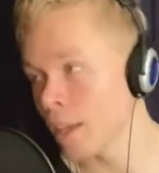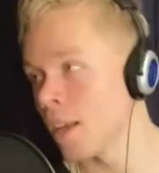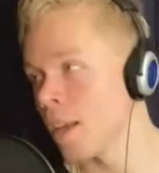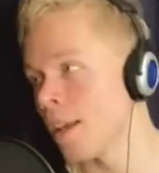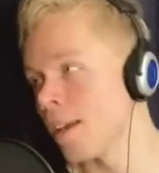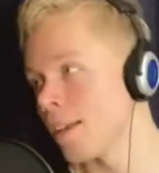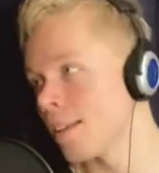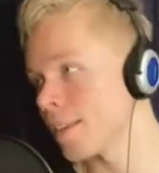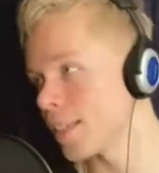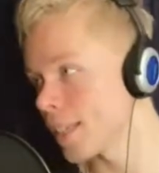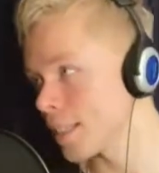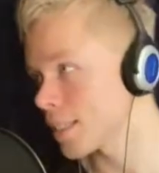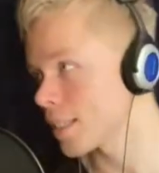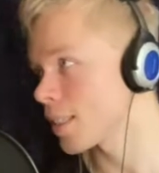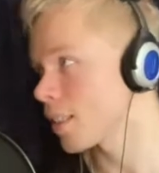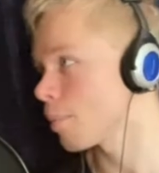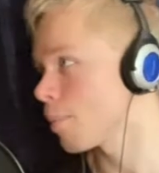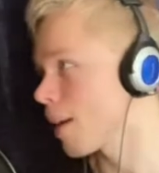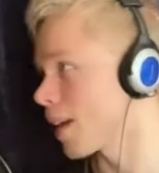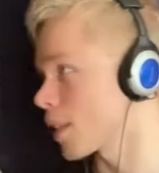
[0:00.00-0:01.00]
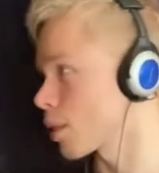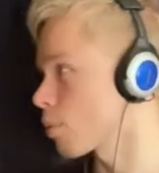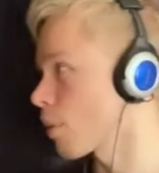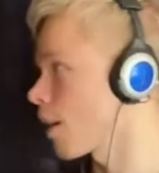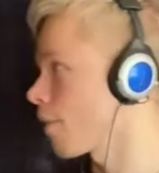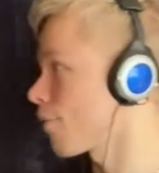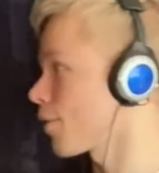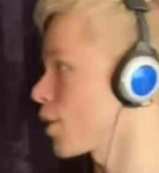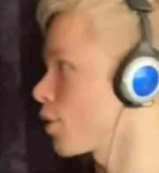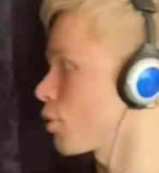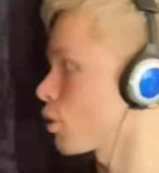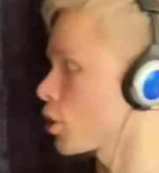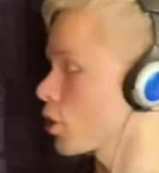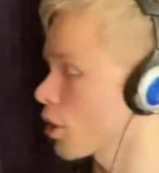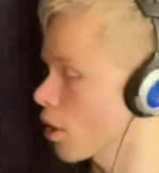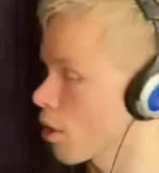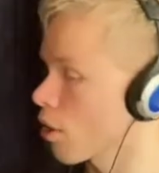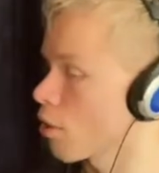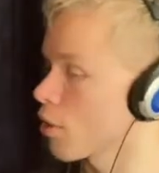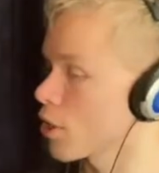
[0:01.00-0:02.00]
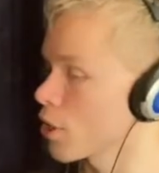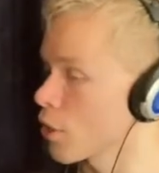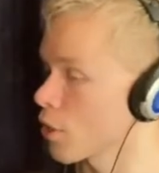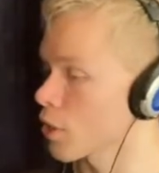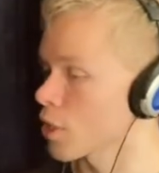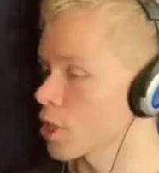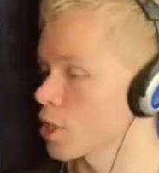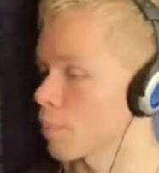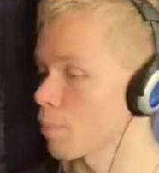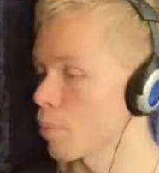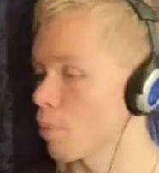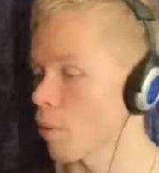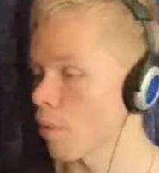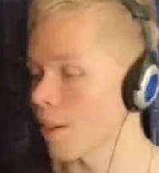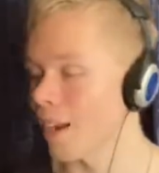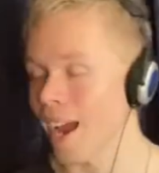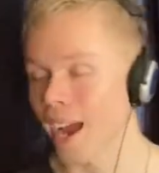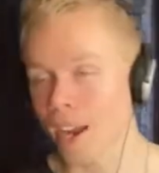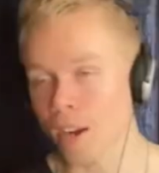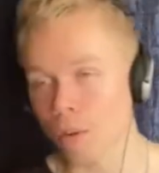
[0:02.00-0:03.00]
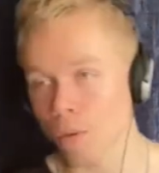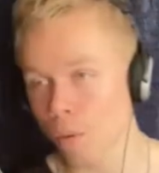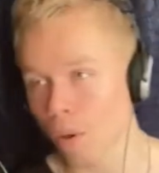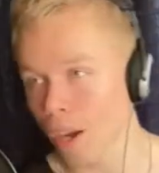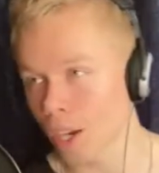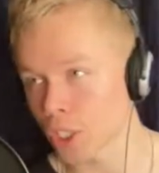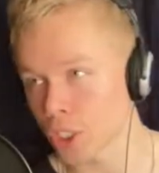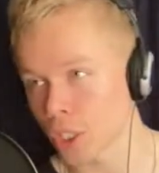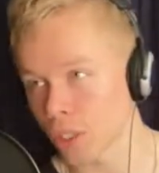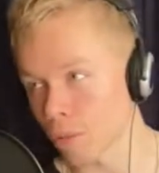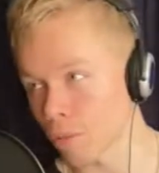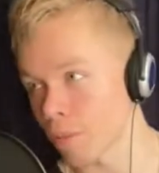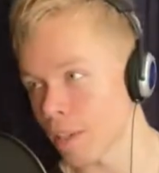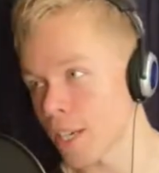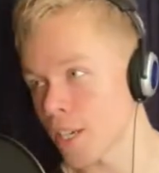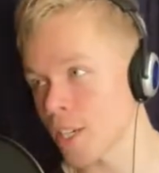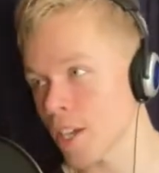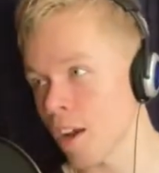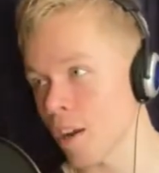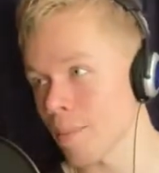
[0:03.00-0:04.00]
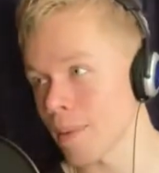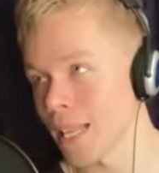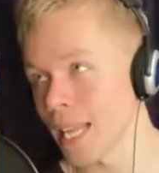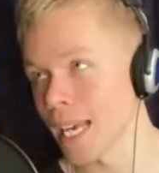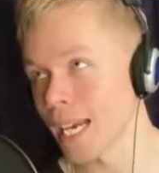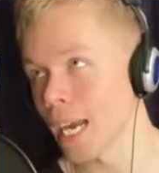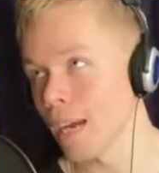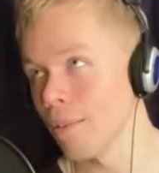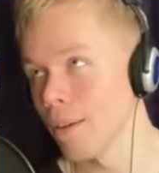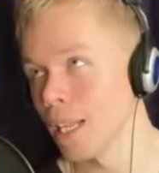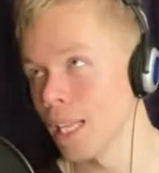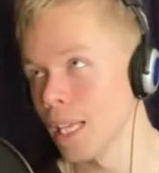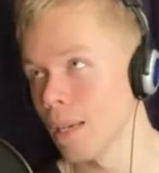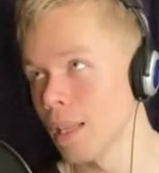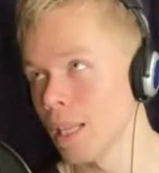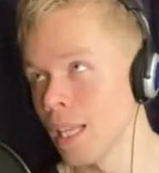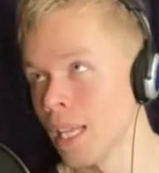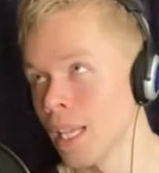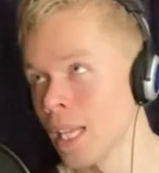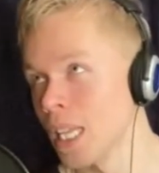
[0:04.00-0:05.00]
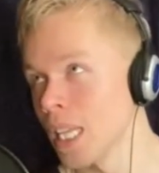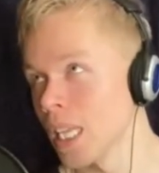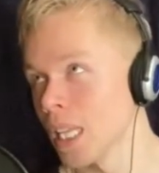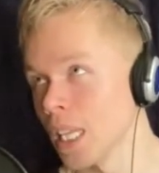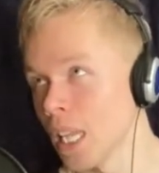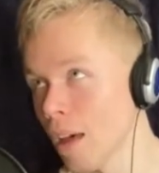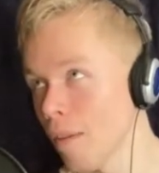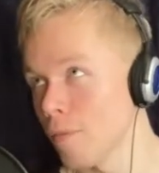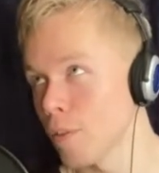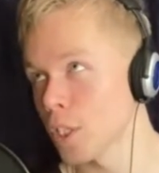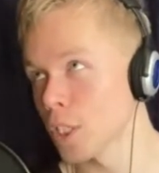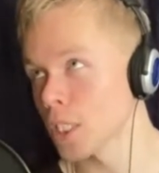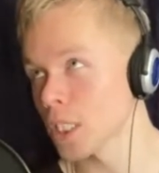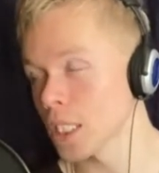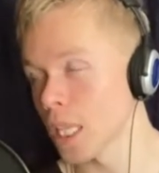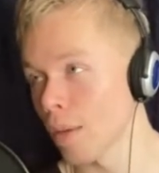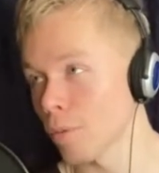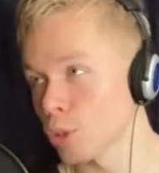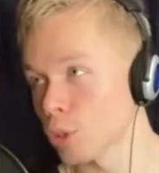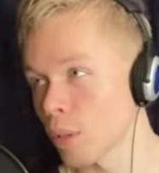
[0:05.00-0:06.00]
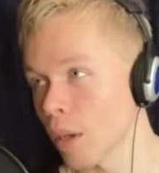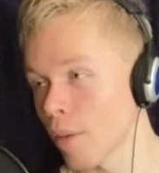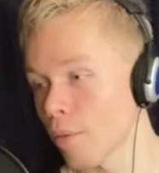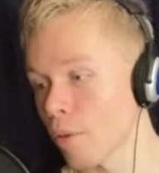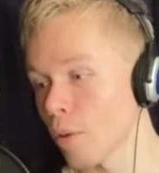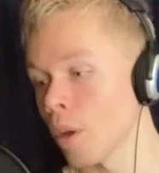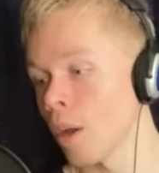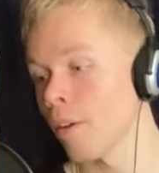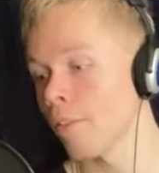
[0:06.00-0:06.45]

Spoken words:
This is the best way for you to show your support. I don't want you to reach out and be like, I really love your stuff, Trevor.